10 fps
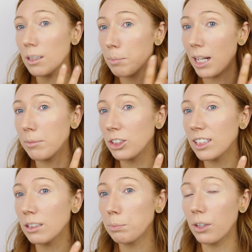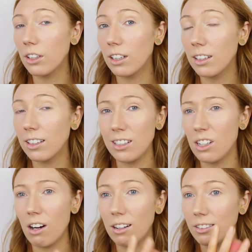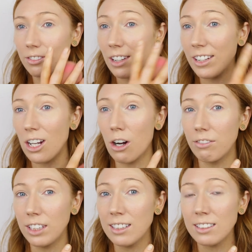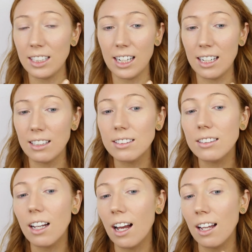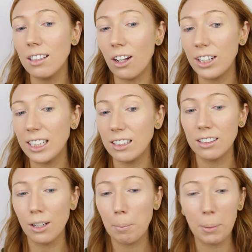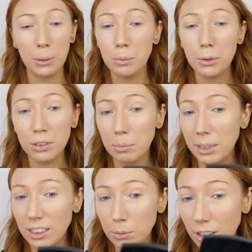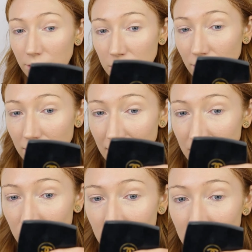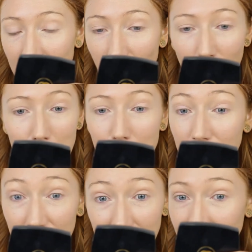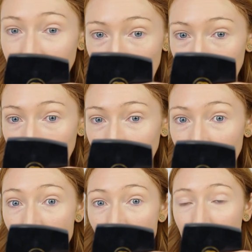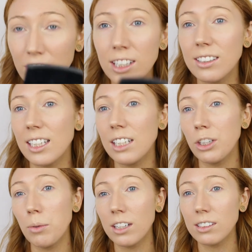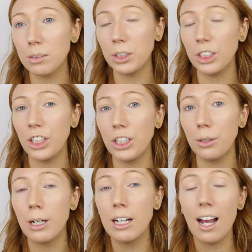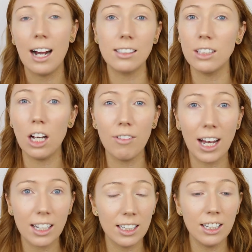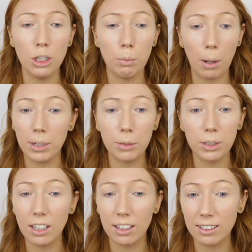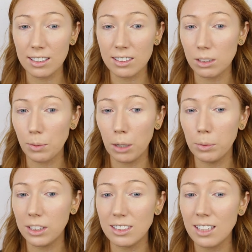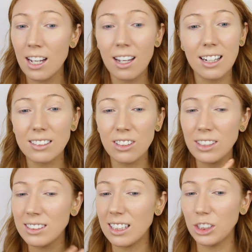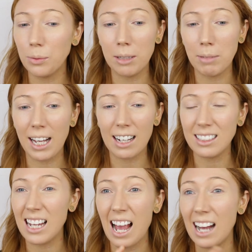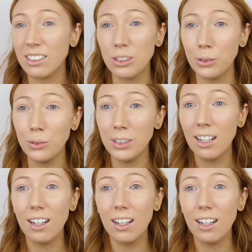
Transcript: the blemishes, but they're not very obvious, and it is a light buildable to medium coverage foundation, and I'm really, really happy with it. I feel like that if you are someone who has a lot of acne, you probably would like this as well, because it's not accentuating my acne at all,